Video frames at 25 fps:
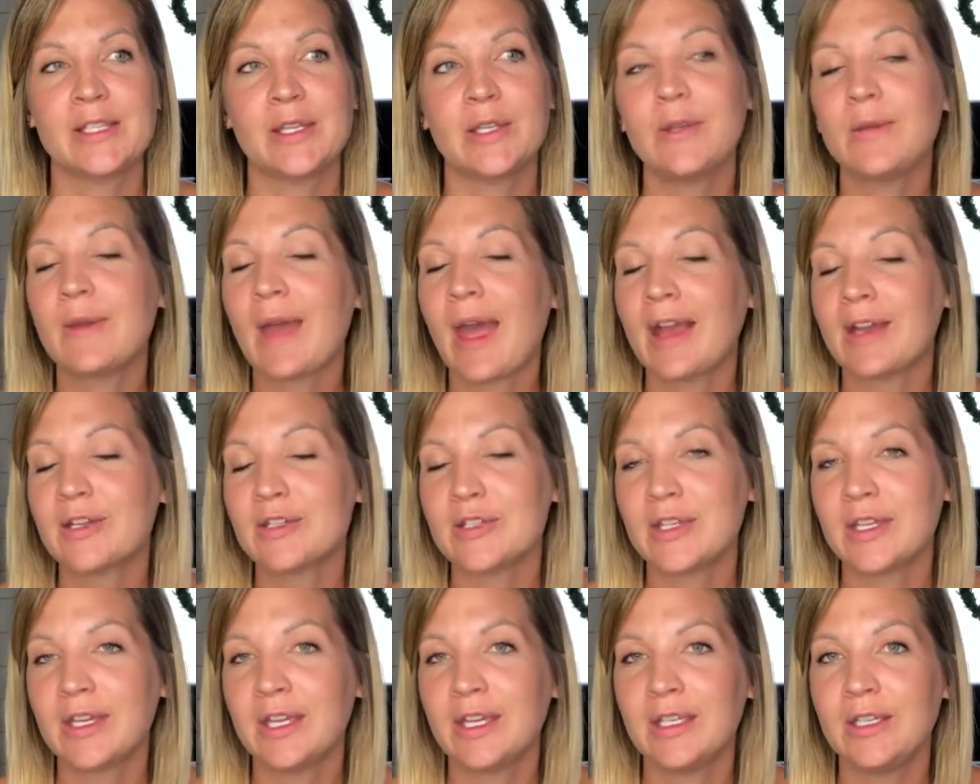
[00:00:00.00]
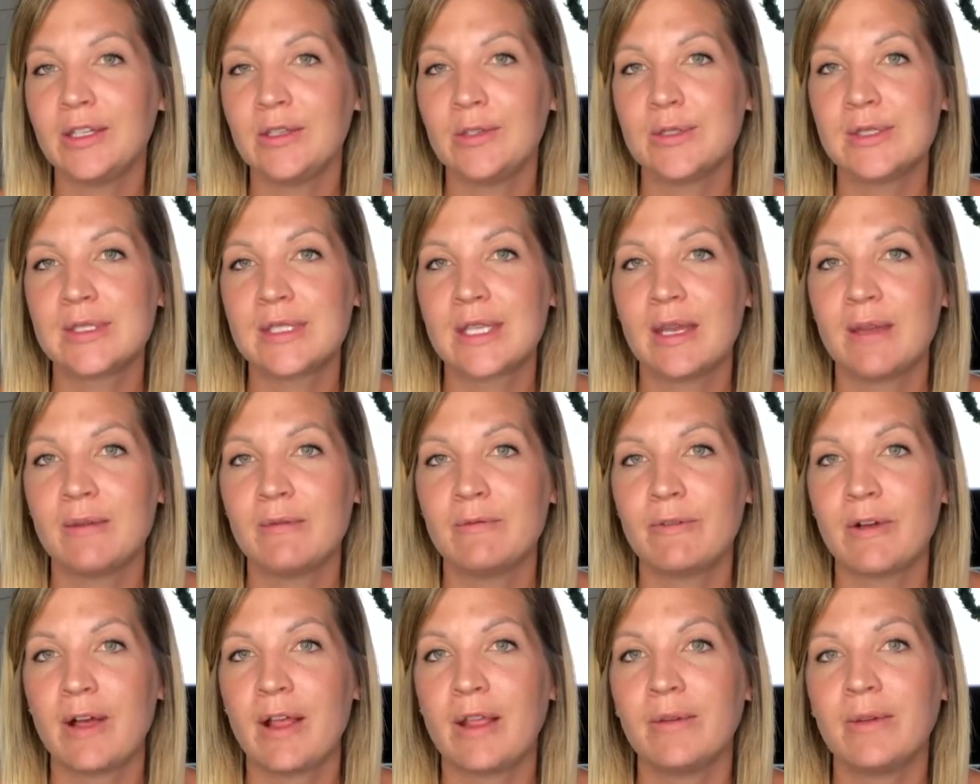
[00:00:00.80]
So you actually can use
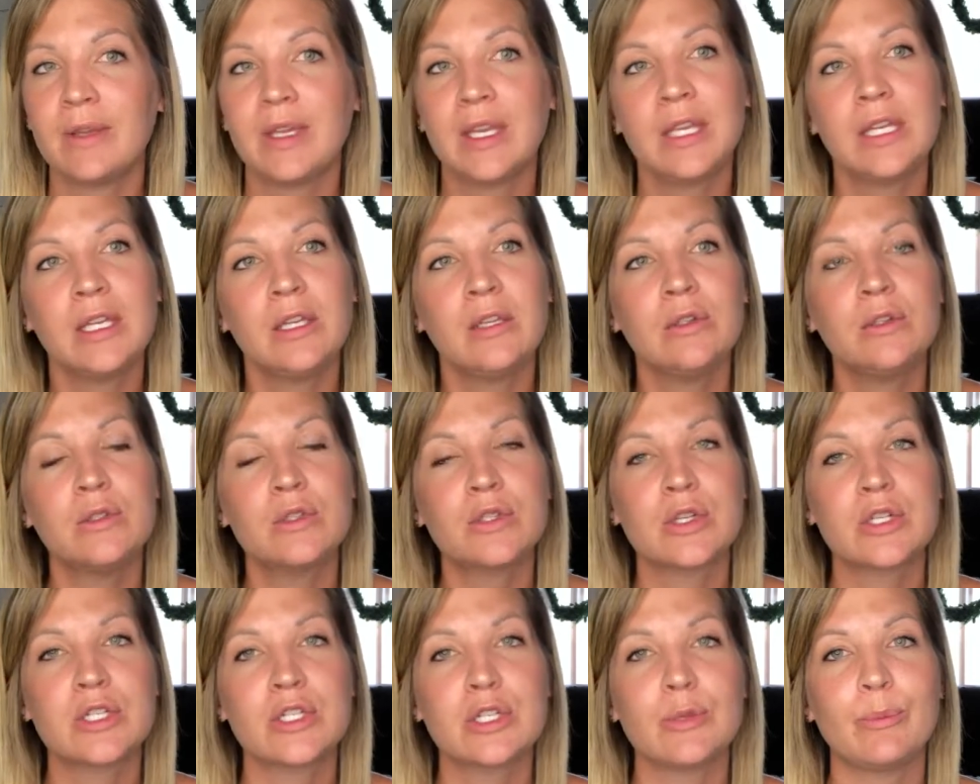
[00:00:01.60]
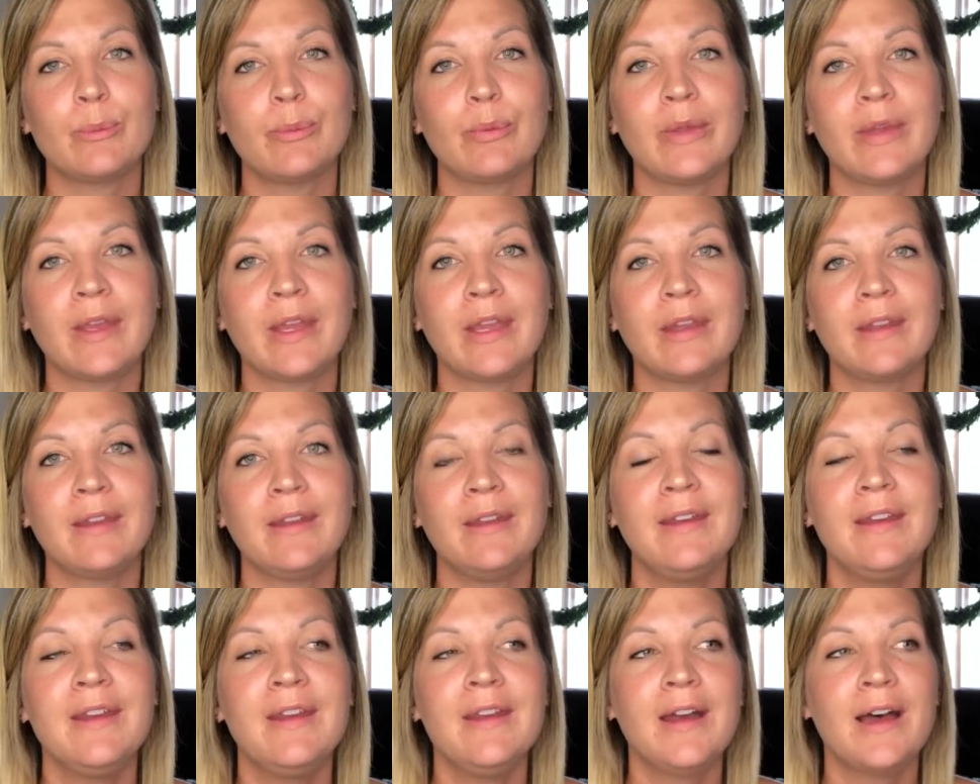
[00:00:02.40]
them following any nutrition
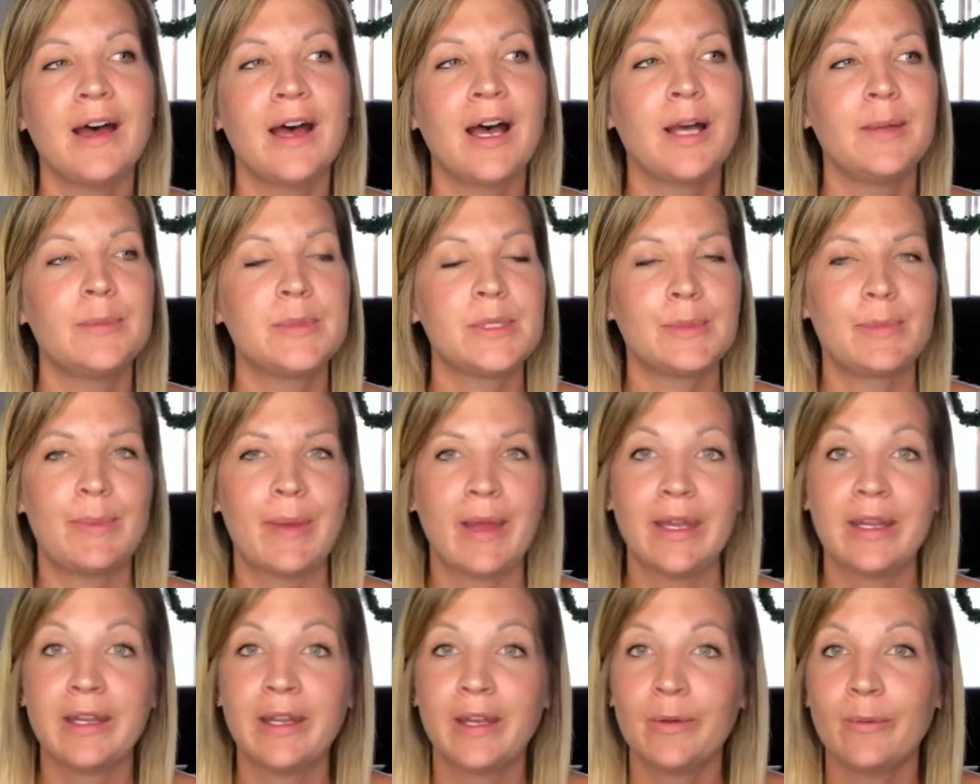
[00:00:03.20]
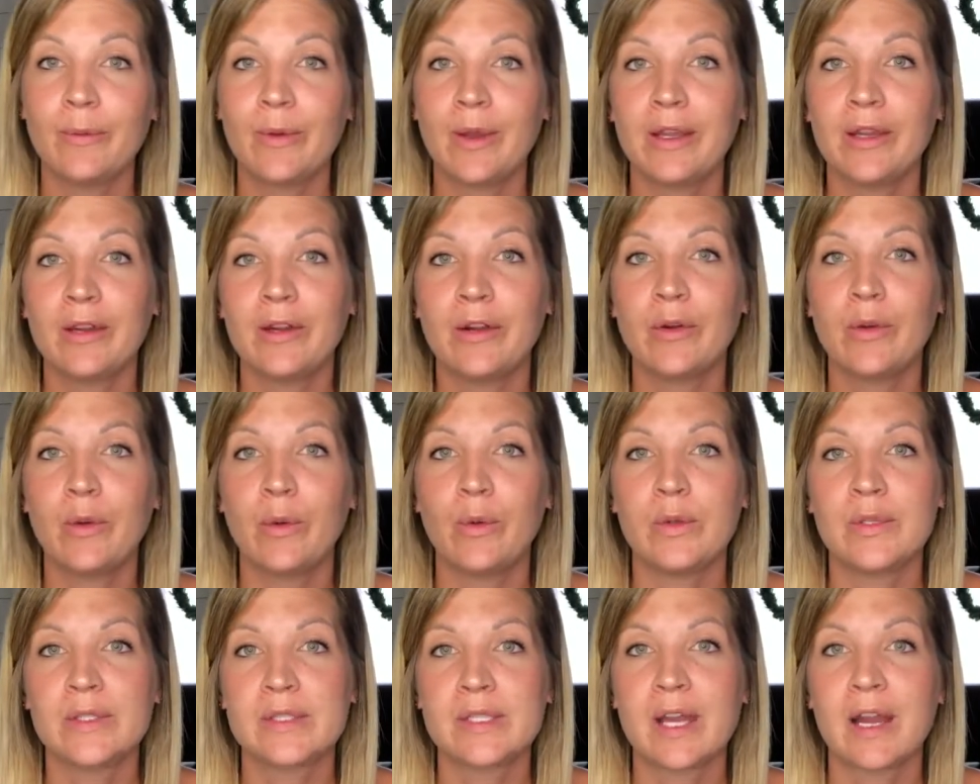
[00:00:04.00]
plan, depending on what your
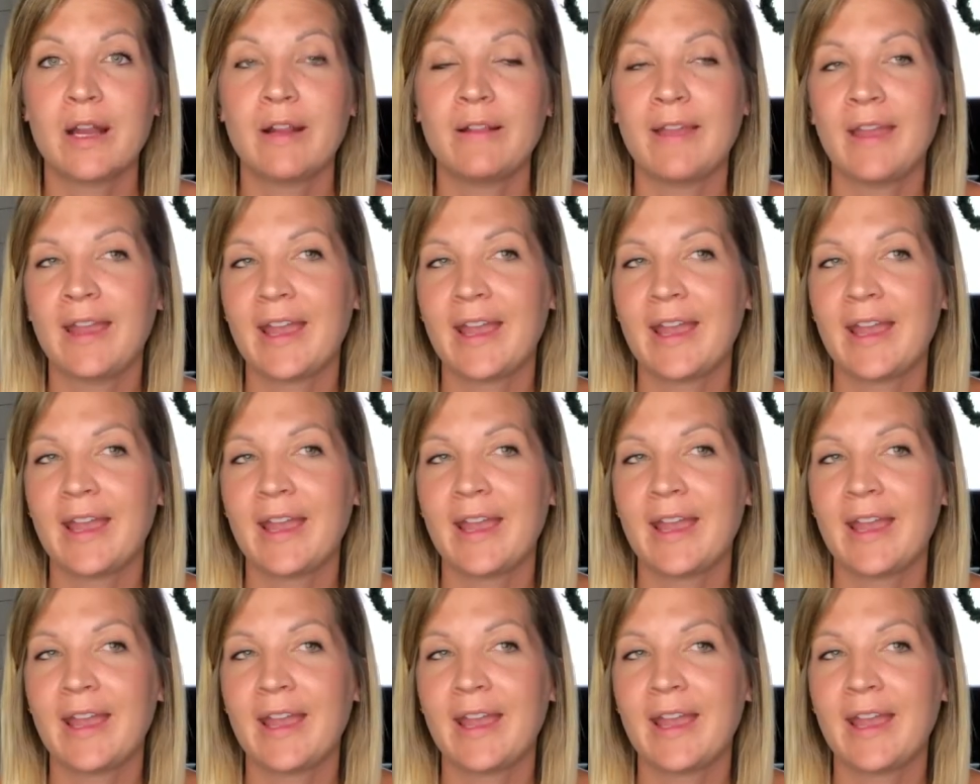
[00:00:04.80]
goals are.